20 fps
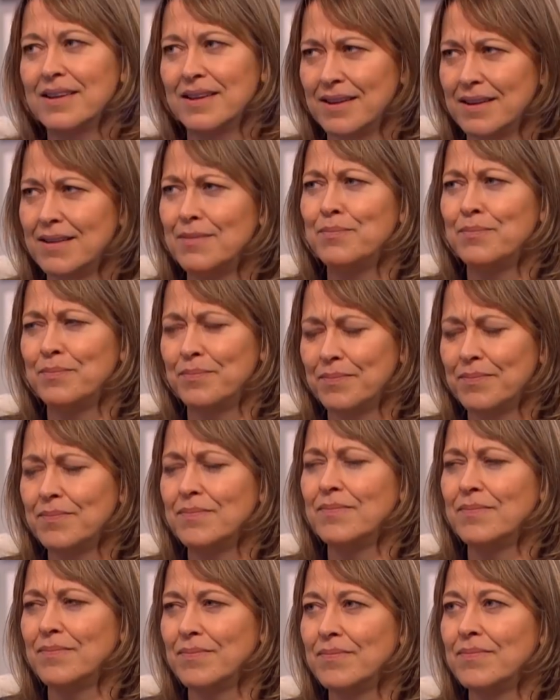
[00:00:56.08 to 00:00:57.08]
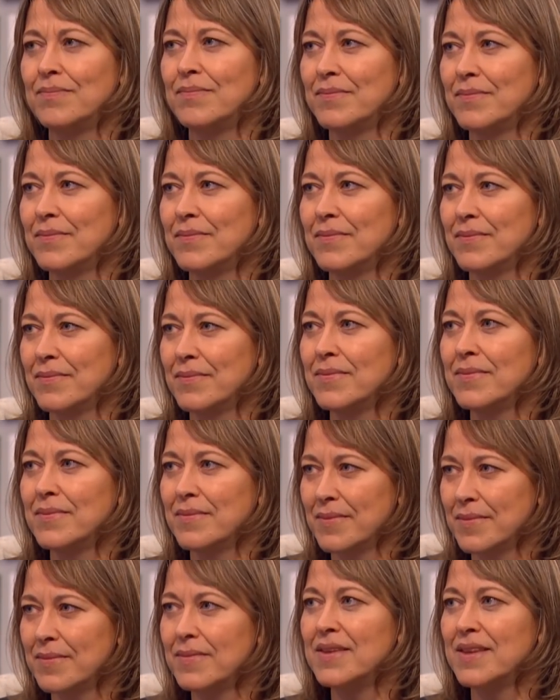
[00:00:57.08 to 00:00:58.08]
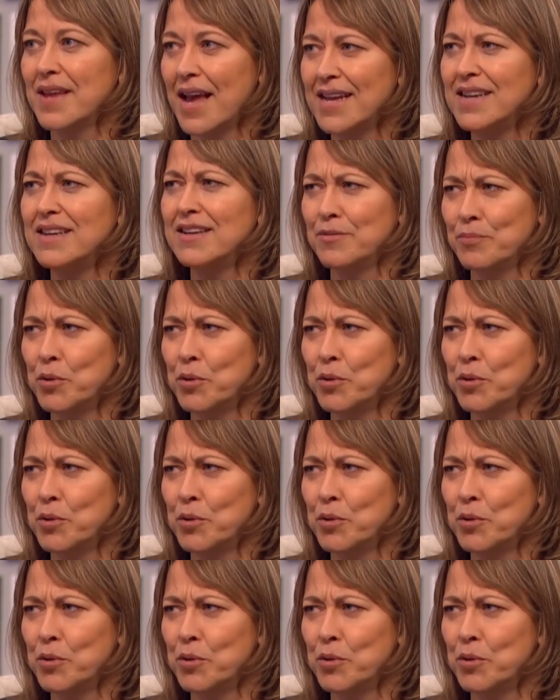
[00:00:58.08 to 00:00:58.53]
it's really good to see him in that sort of role as well. Yeah, he